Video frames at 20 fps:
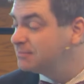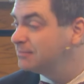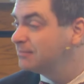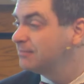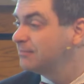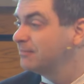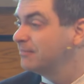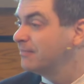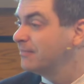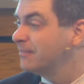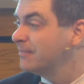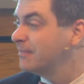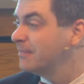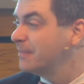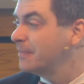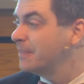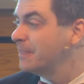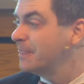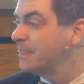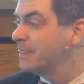
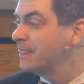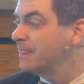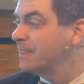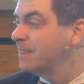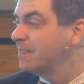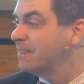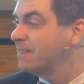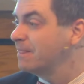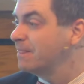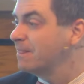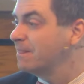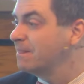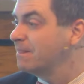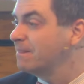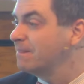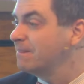(no one is talking)